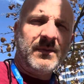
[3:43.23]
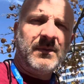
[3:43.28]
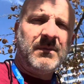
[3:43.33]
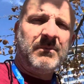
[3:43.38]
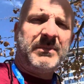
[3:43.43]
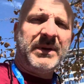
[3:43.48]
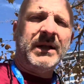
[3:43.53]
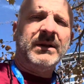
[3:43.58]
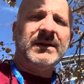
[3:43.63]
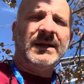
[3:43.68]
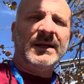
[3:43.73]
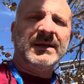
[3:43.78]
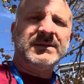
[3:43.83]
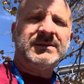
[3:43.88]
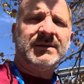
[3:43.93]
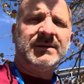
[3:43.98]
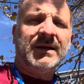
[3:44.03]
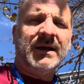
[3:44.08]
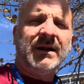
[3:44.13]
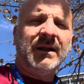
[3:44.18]

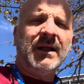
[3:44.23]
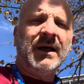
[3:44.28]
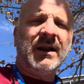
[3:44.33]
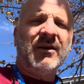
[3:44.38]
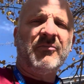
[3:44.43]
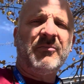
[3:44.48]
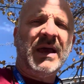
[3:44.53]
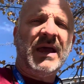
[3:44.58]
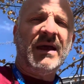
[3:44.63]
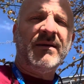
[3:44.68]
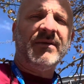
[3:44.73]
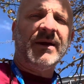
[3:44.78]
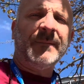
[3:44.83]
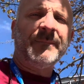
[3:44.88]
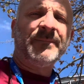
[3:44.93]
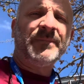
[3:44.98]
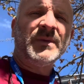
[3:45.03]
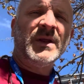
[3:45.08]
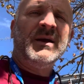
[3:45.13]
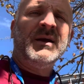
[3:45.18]
buildings and a lot of paving.
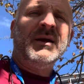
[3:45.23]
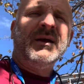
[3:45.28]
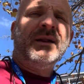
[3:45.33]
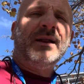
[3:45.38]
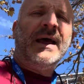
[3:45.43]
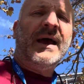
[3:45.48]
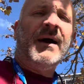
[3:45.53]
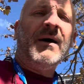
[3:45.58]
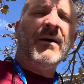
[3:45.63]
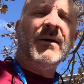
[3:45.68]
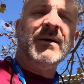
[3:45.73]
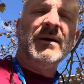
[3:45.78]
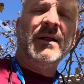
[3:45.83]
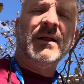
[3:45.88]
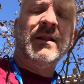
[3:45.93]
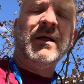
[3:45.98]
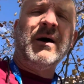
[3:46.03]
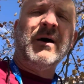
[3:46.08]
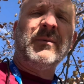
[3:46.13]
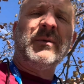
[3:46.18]
Now,
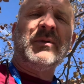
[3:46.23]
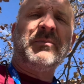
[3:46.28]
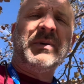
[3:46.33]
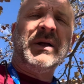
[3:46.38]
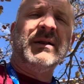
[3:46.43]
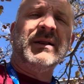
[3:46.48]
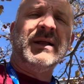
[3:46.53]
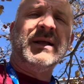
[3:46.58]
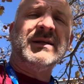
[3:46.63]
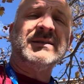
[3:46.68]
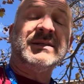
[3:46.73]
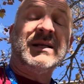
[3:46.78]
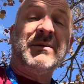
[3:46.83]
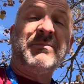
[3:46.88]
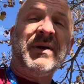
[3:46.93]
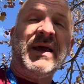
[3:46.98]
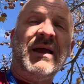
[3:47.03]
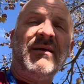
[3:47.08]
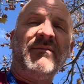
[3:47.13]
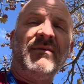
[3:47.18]
along with buildings and
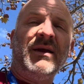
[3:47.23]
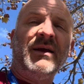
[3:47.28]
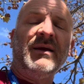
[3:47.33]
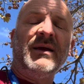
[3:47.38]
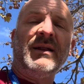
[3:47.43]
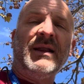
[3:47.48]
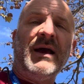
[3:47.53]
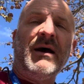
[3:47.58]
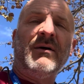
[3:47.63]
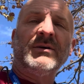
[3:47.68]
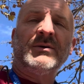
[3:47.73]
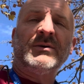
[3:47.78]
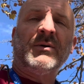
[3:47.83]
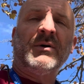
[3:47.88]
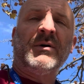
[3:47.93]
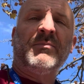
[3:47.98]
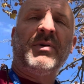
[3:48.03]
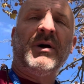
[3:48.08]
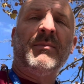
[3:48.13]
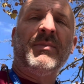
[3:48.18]
paving and
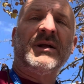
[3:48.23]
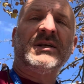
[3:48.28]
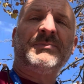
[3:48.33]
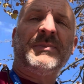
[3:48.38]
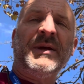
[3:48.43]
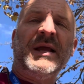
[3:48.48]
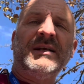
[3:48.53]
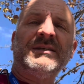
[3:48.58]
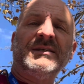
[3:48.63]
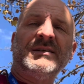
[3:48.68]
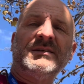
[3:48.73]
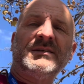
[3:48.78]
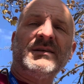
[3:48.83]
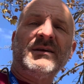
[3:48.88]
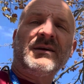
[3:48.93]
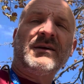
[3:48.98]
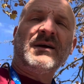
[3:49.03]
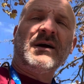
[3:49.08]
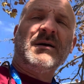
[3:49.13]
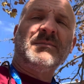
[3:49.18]
outdoor public spaces
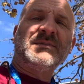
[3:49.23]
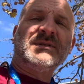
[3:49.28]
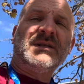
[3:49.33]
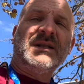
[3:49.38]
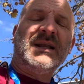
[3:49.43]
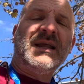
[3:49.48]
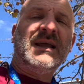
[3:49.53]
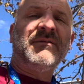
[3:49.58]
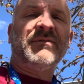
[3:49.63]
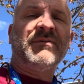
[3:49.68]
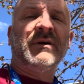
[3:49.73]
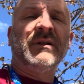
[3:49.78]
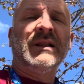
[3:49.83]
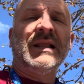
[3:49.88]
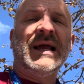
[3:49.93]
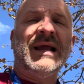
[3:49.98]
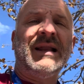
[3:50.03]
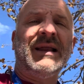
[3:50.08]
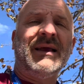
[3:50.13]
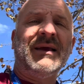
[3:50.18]
comes the need for
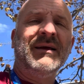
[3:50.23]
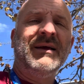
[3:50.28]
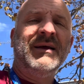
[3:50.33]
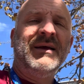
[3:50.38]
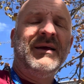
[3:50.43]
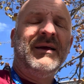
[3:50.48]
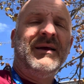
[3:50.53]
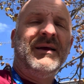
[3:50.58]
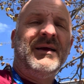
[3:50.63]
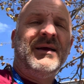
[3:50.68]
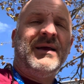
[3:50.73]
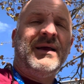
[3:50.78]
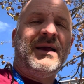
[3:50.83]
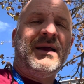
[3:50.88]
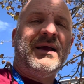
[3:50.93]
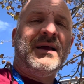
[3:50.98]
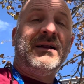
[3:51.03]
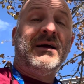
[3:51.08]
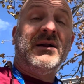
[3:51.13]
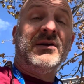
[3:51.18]
lighting.
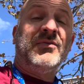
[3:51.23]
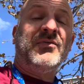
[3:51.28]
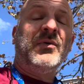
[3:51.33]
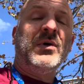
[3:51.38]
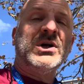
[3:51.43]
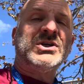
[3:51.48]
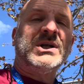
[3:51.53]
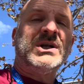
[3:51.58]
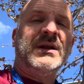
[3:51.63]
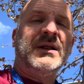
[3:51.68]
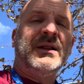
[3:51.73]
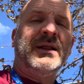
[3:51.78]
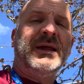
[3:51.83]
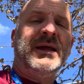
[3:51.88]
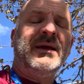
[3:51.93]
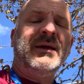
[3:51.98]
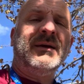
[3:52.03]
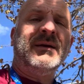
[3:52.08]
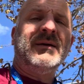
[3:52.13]
And unfortunately,